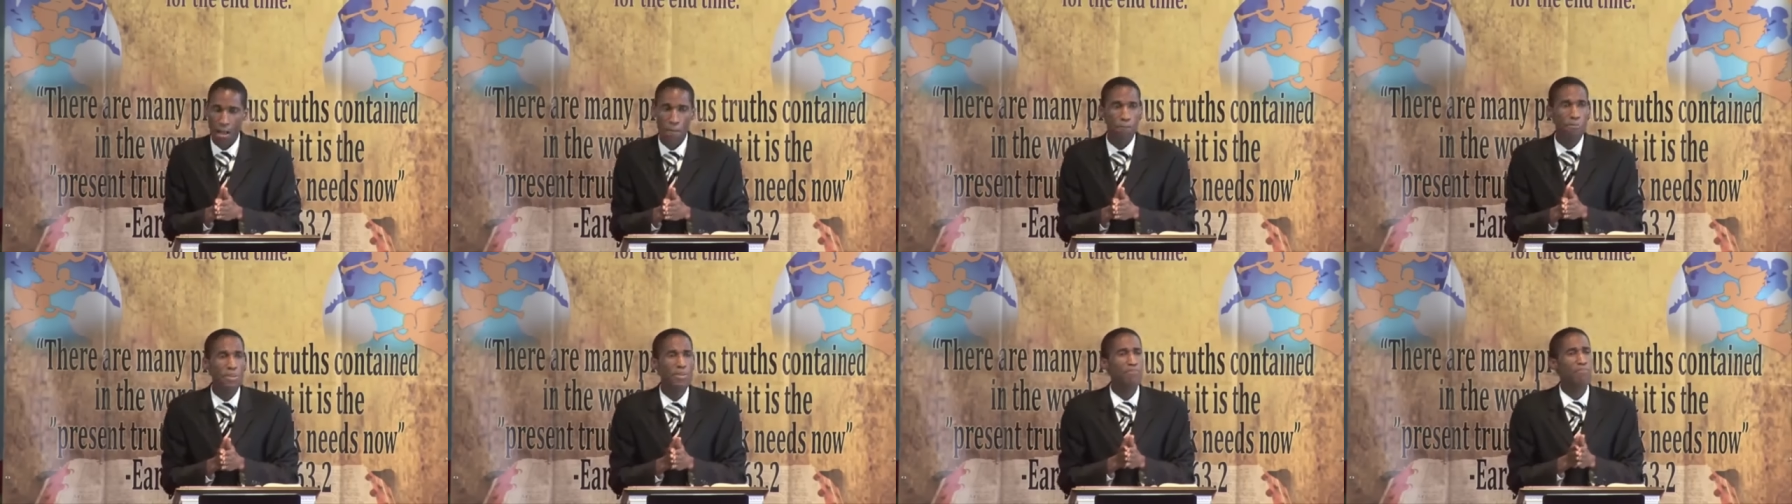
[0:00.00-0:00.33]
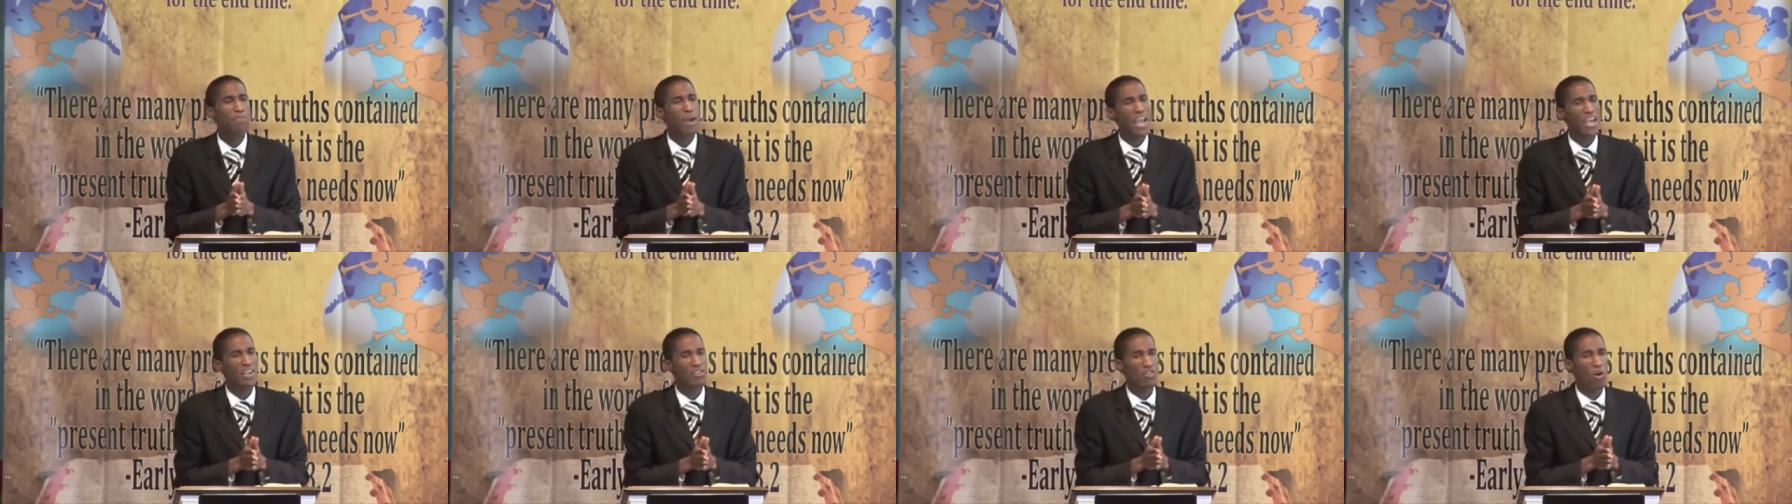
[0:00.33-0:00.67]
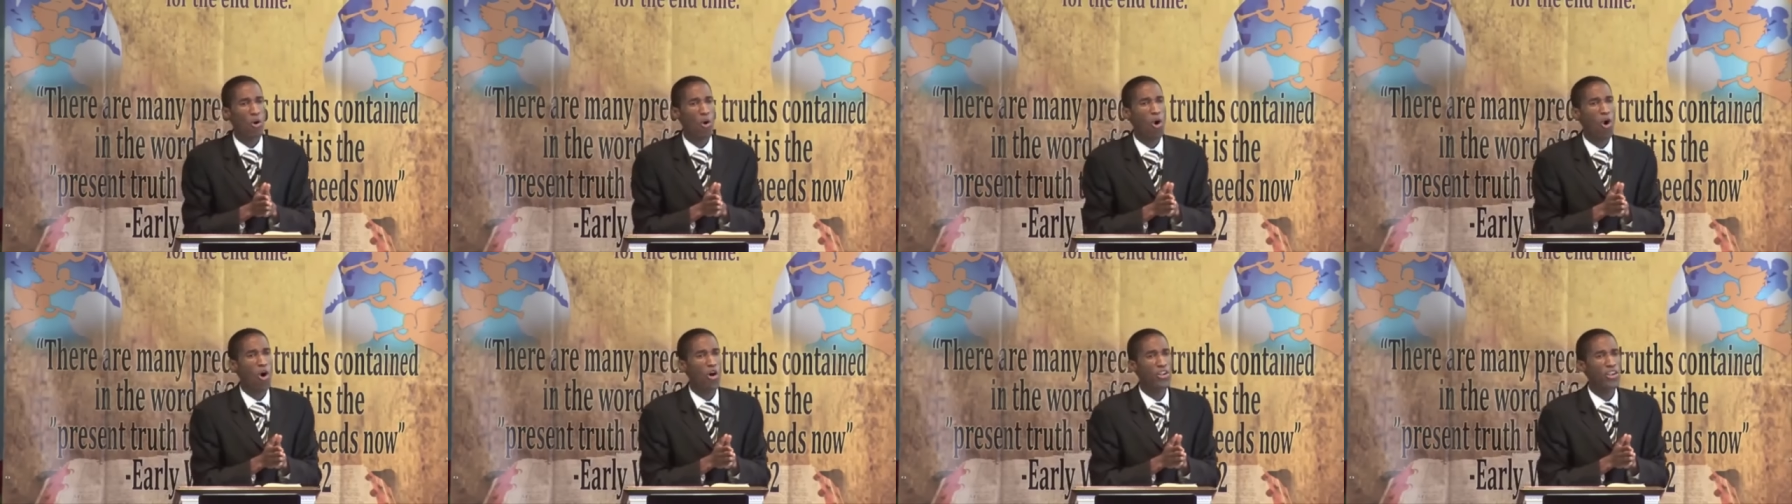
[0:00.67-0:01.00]
be based
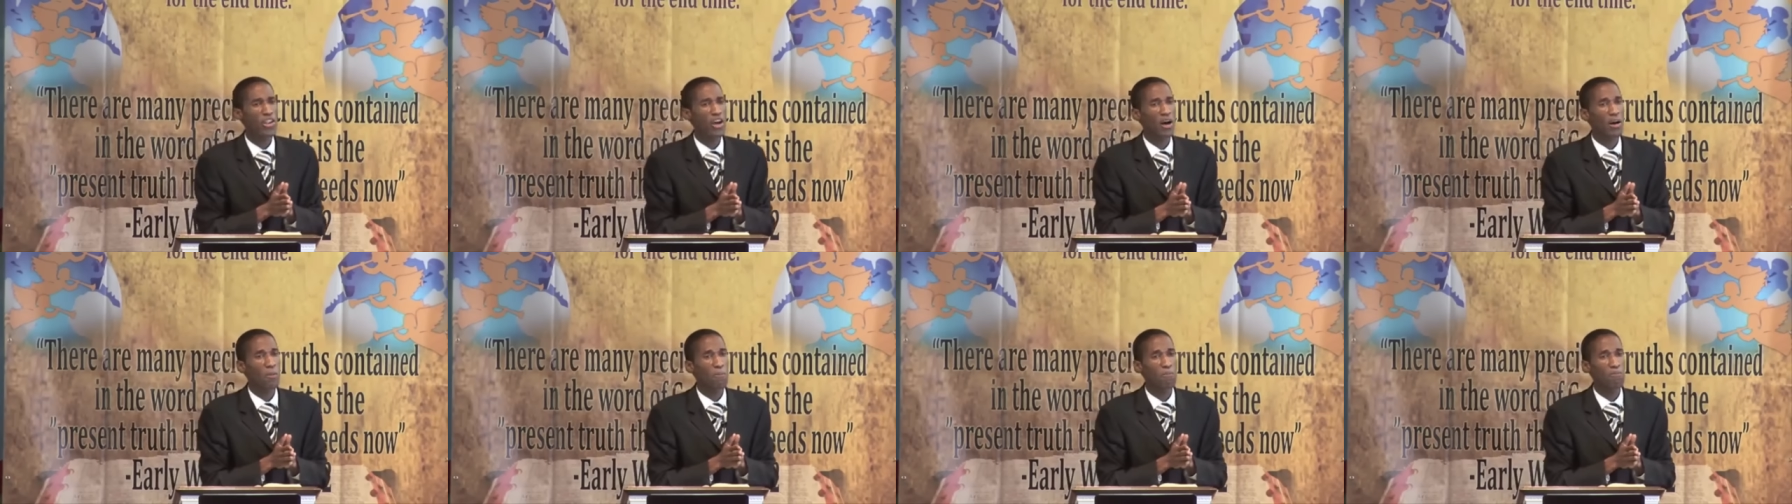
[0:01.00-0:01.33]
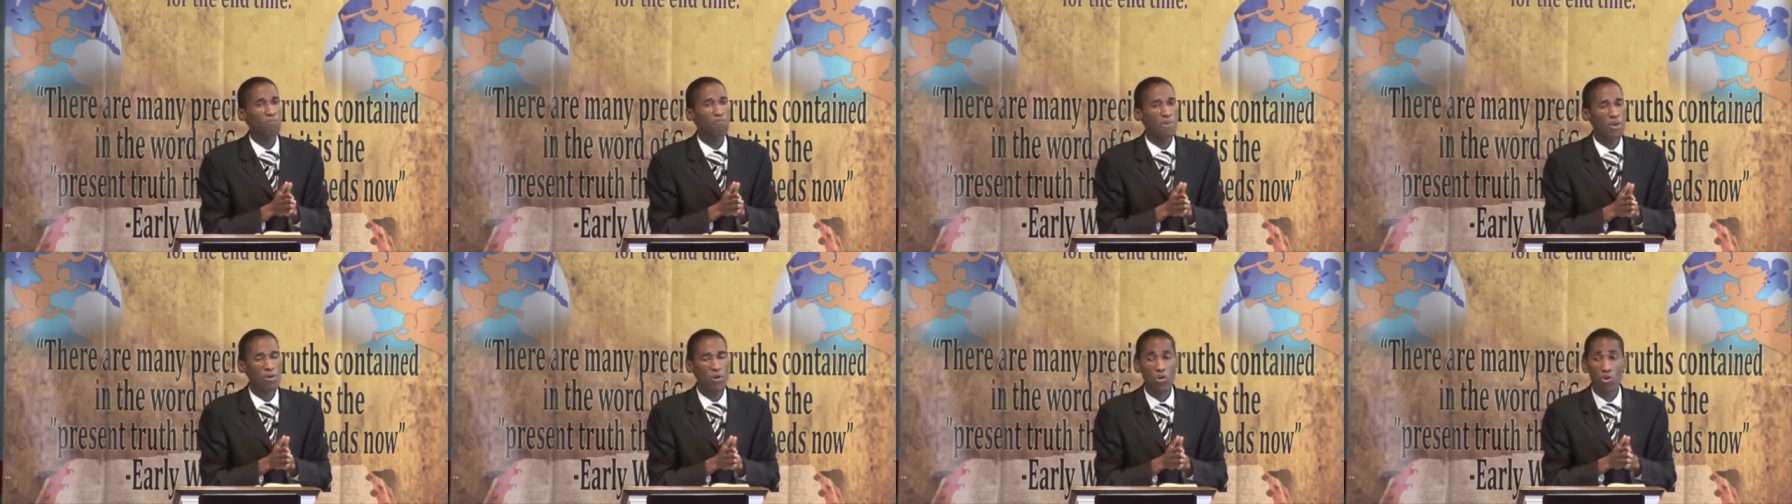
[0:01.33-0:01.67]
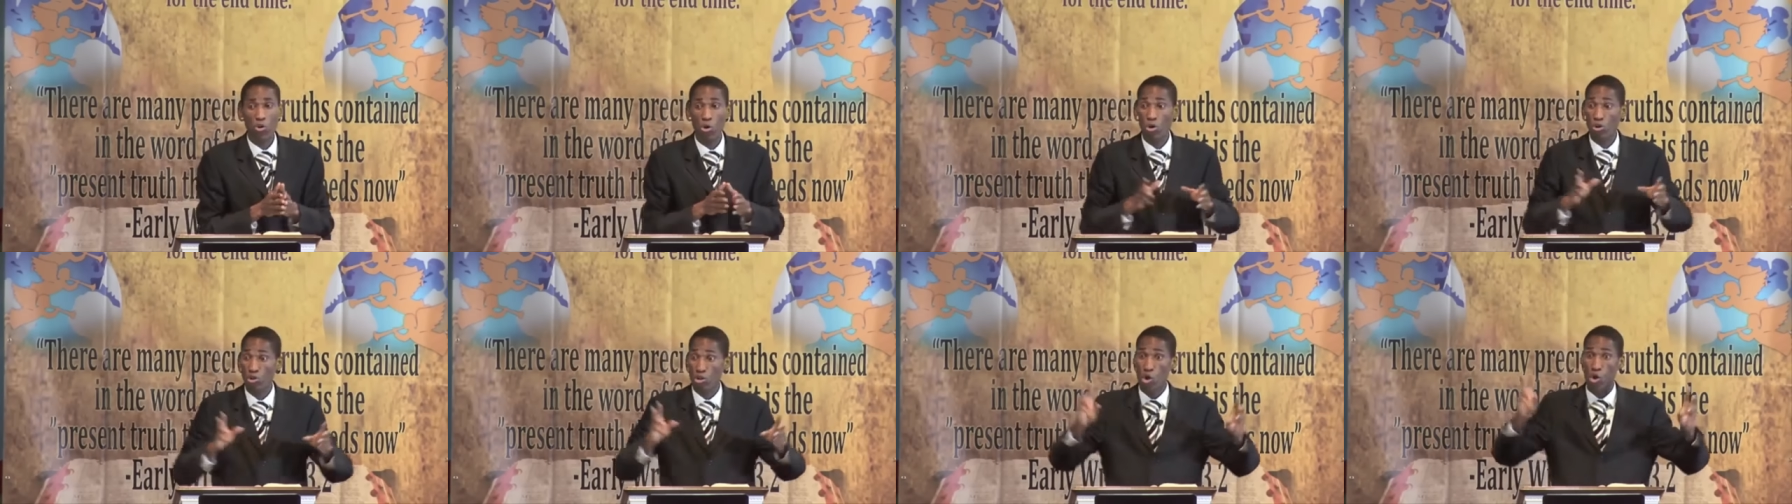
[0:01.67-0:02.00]
on
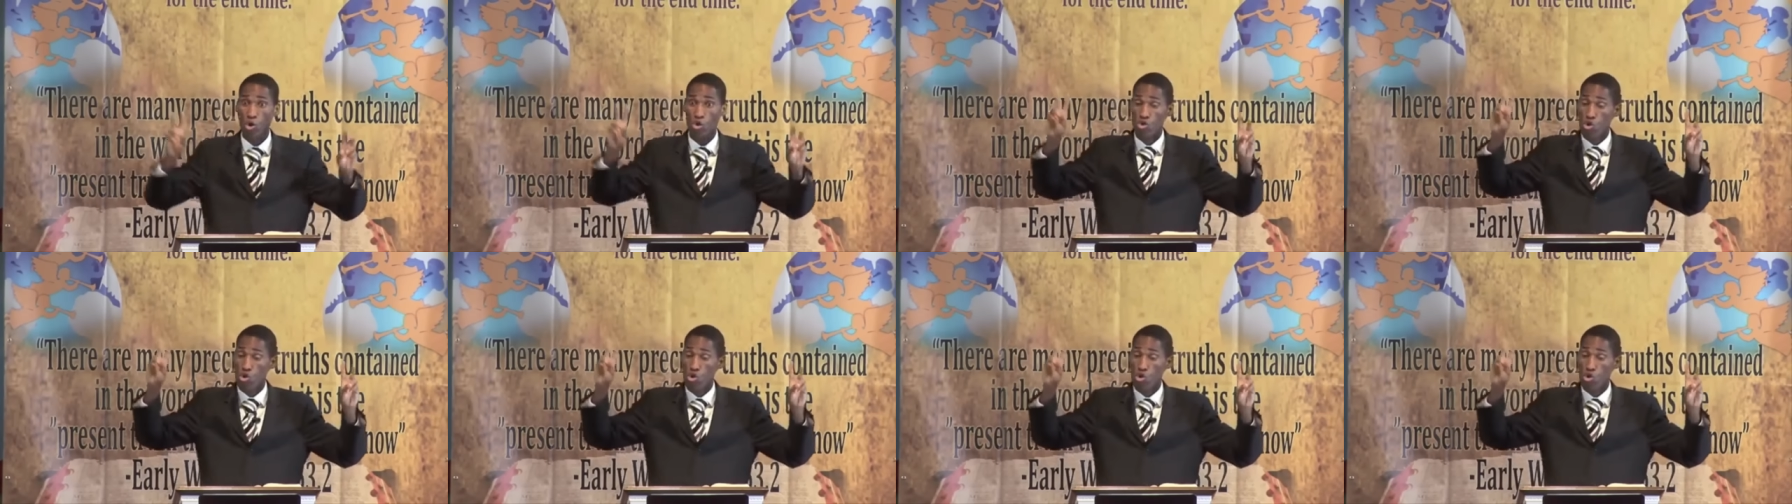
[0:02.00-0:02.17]
miracle,